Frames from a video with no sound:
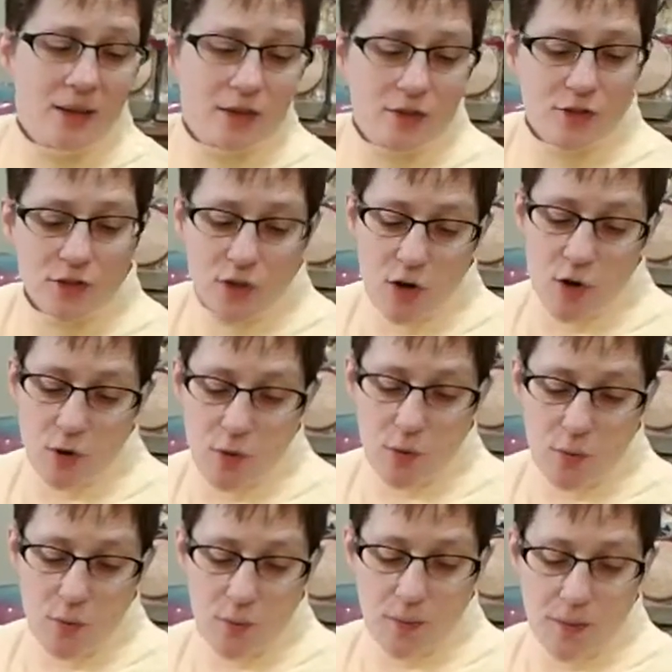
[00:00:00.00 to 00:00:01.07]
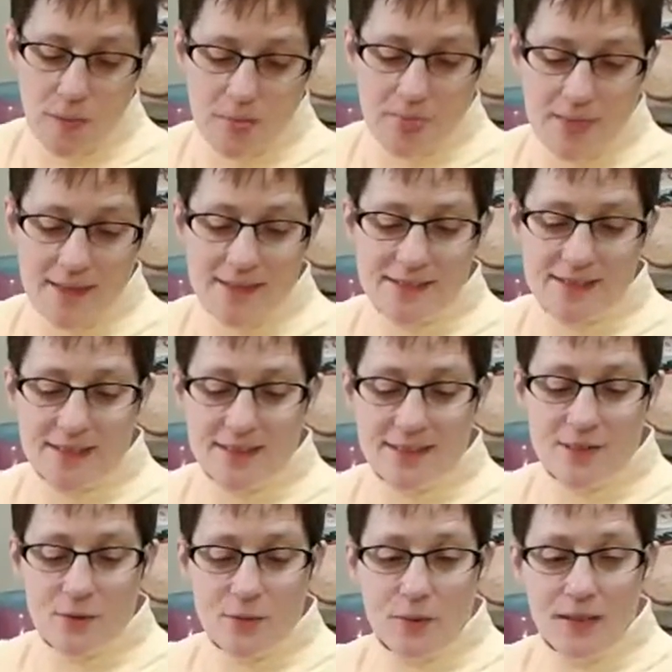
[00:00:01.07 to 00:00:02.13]
So this is
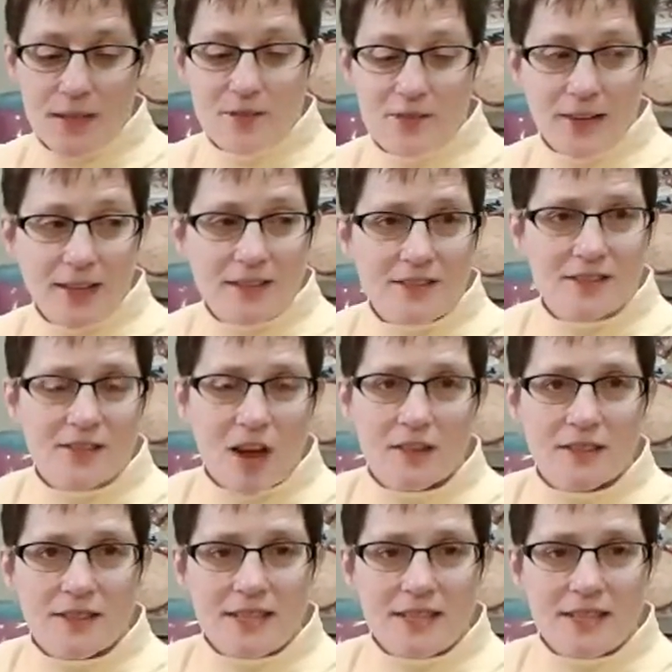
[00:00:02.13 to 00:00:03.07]
a really fun salt